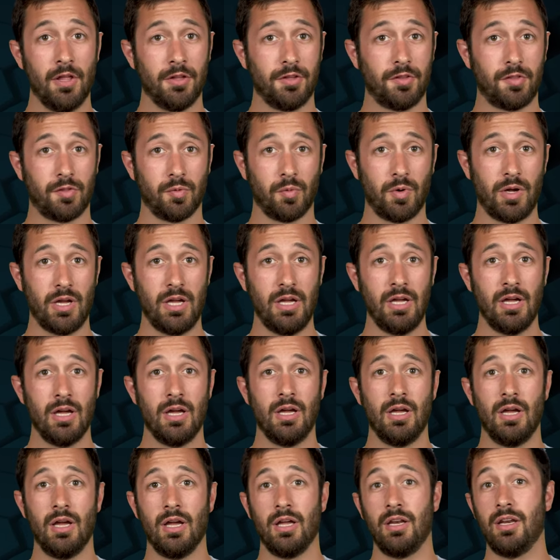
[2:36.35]
Three,
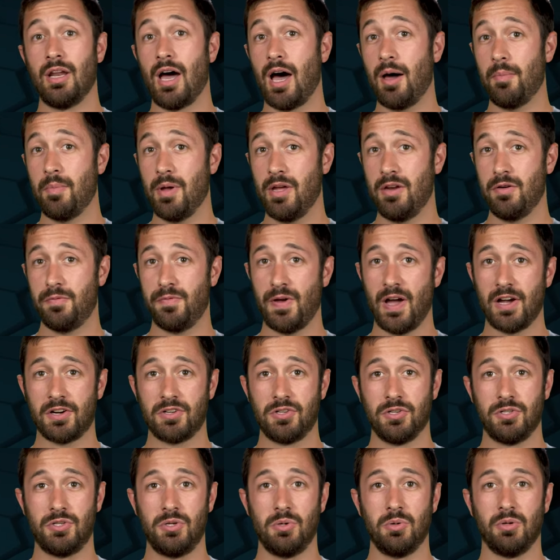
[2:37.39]
not
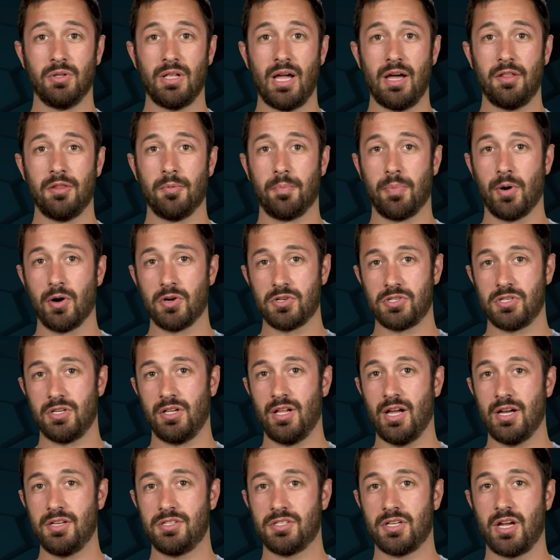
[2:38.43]
manufactured to allow the
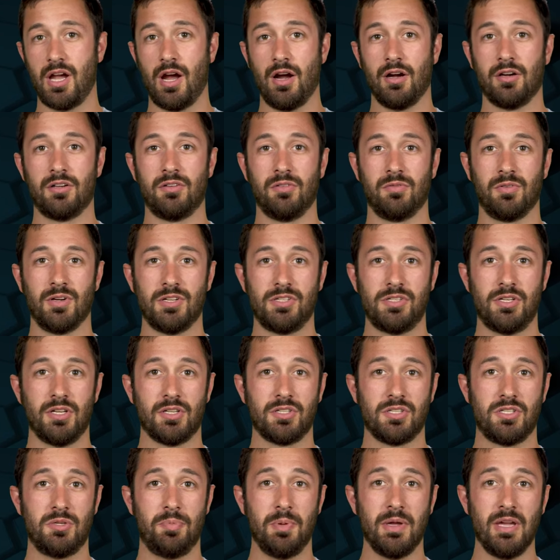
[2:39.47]
personalized
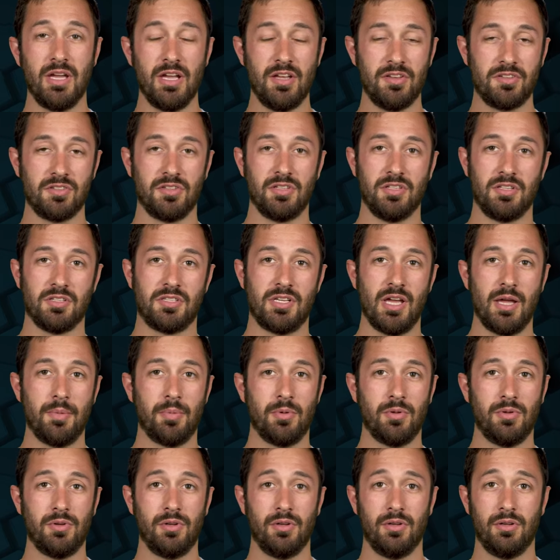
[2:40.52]
characteristics to be easily
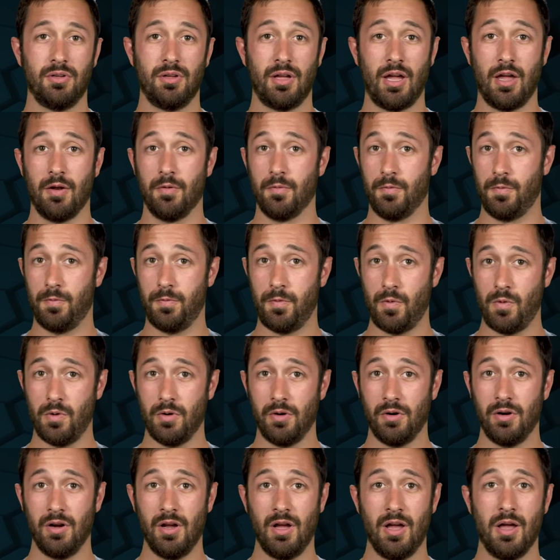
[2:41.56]
disabled, and
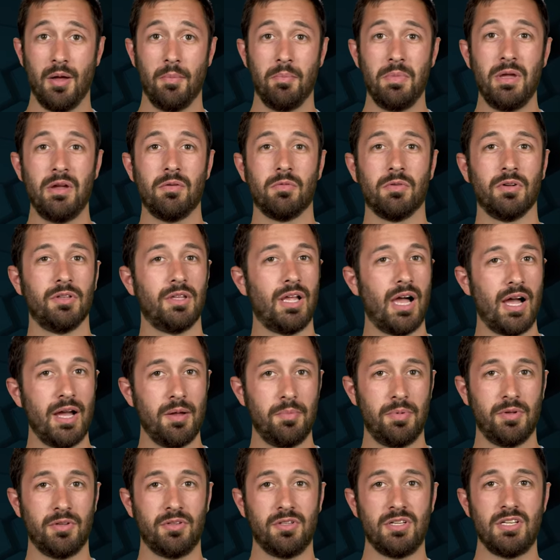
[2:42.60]
four, meet
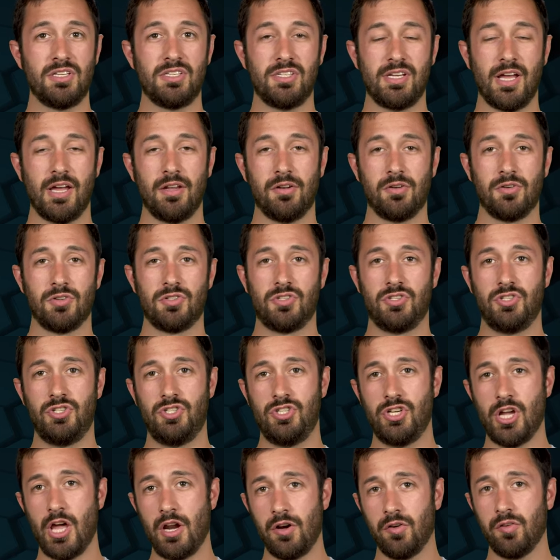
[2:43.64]
reliability standards
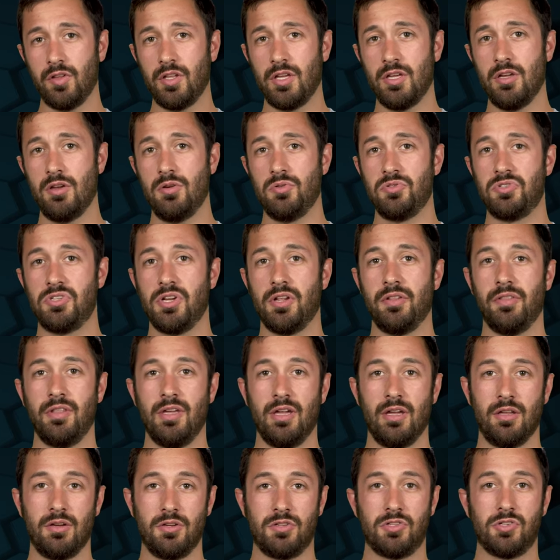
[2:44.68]
generally used in
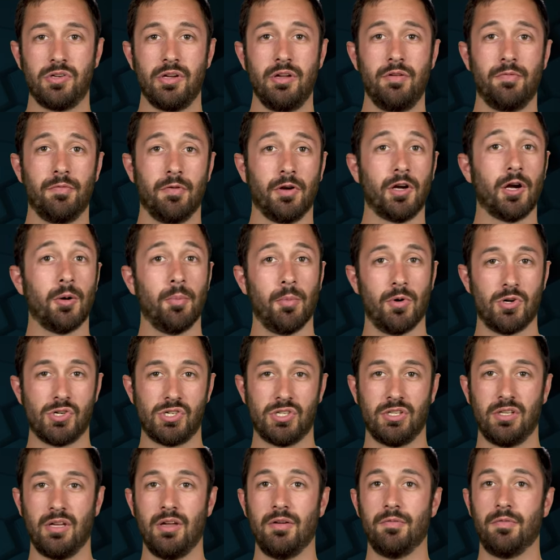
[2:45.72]
the industry for
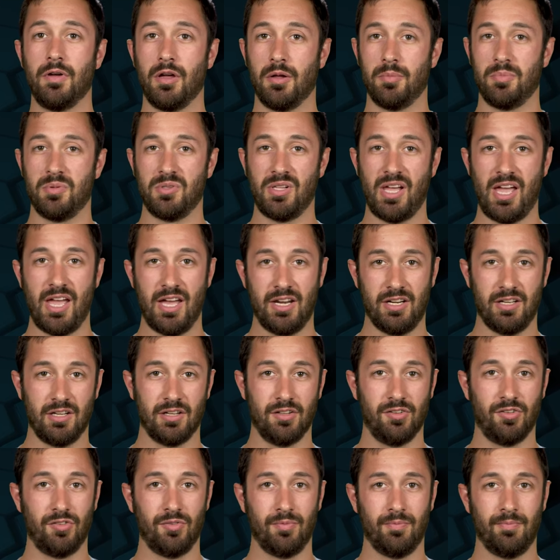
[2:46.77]
commercially available
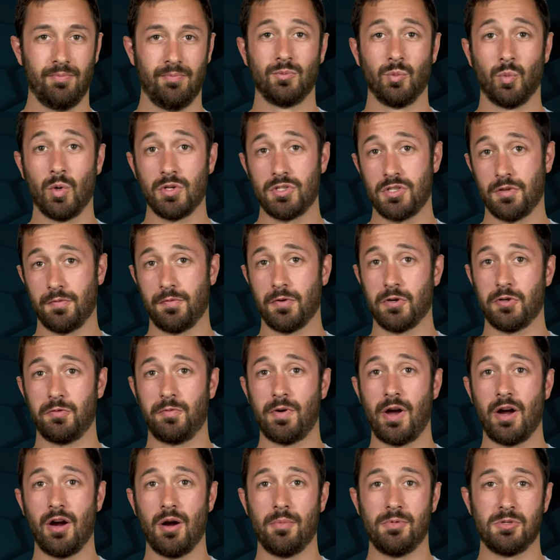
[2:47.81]
handguns. Once the first
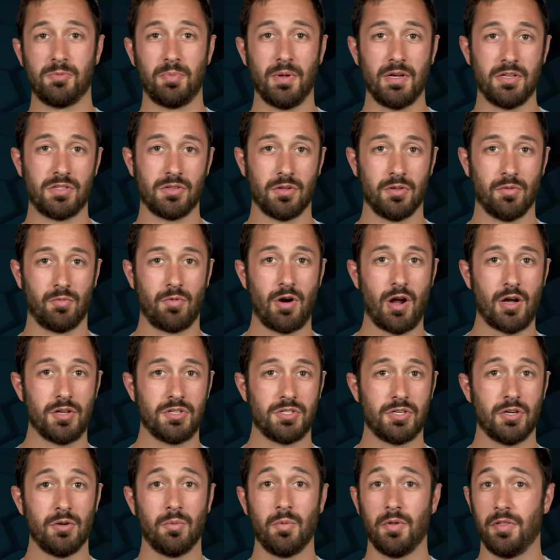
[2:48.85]
firearm is placed on the
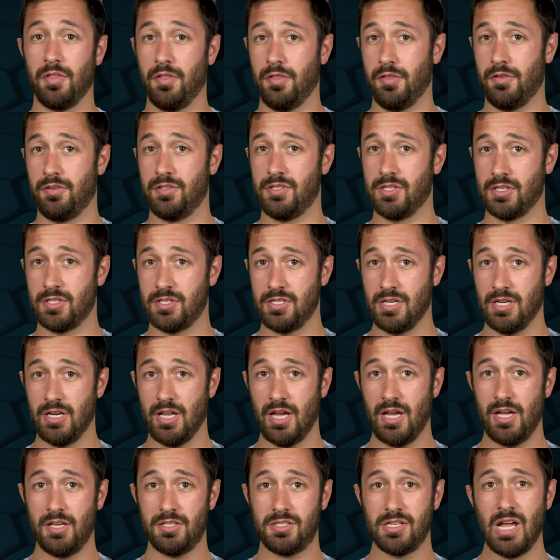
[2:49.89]
roster within sixty
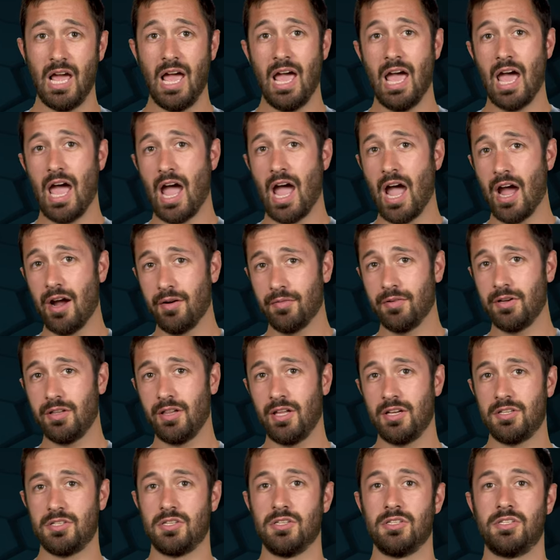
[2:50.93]
days, every
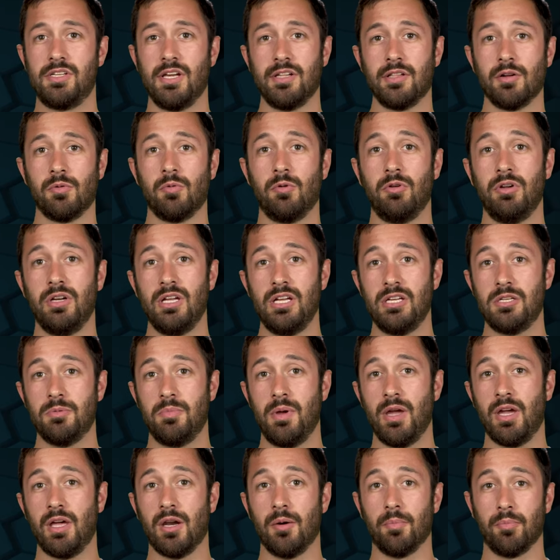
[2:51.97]
licensed dealer will need to
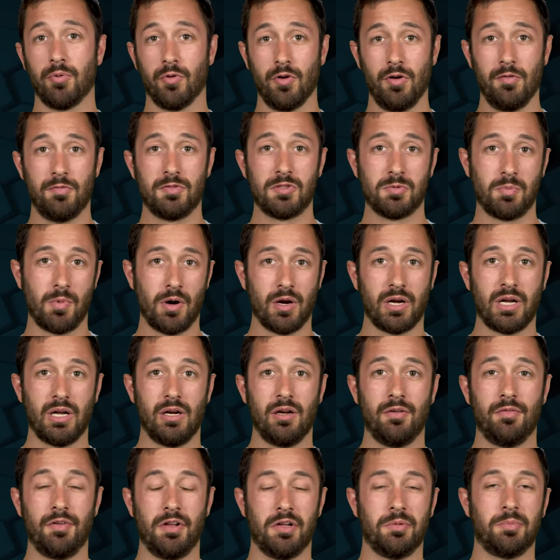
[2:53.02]
make an approved smart
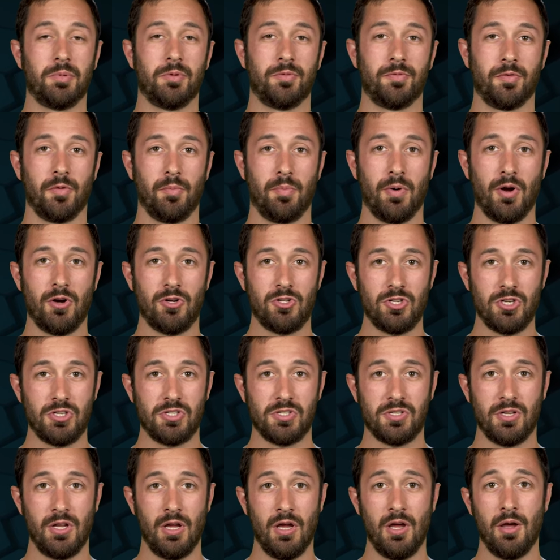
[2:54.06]
gun available for
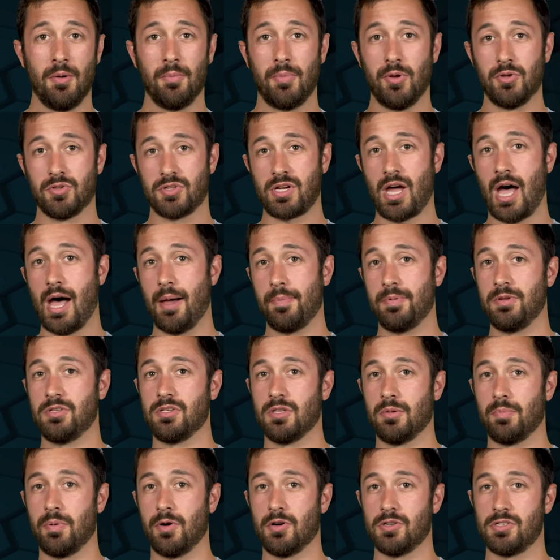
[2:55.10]
purchase, post copies
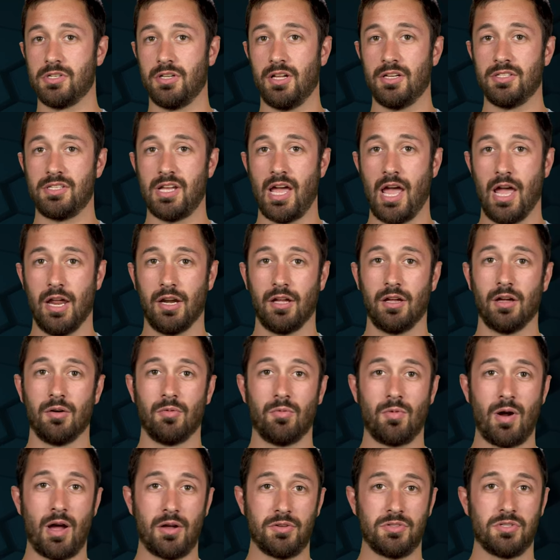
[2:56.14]
of the personalized
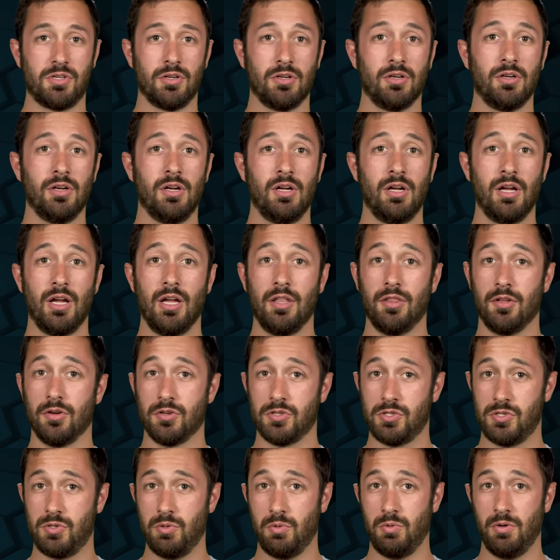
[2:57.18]
handgun roster in their
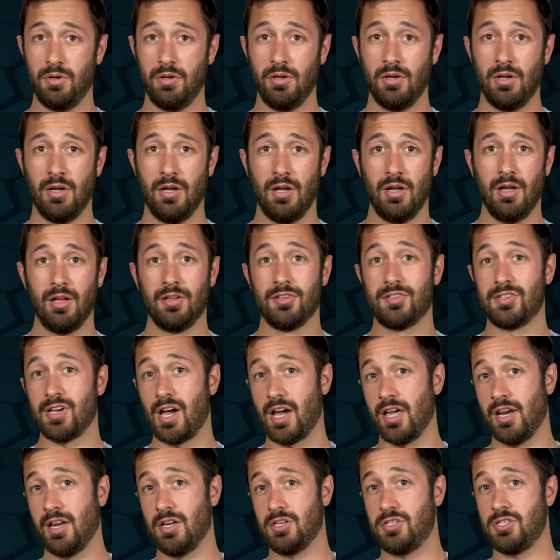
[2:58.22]
store,
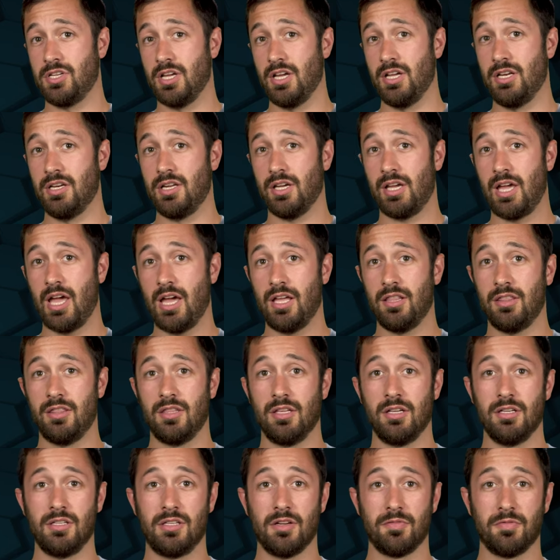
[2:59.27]
signage to indicate
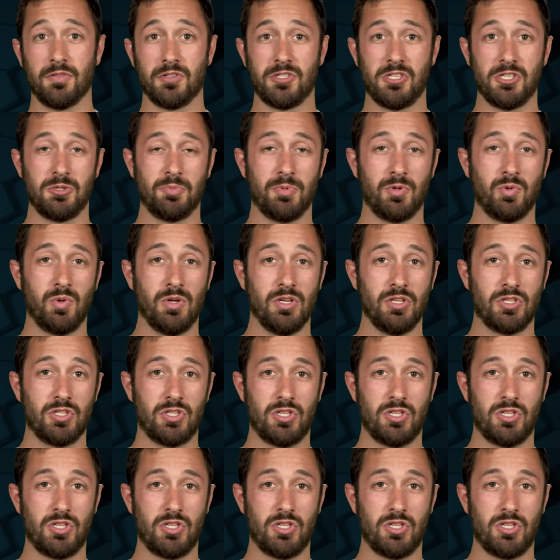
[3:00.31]
the differences between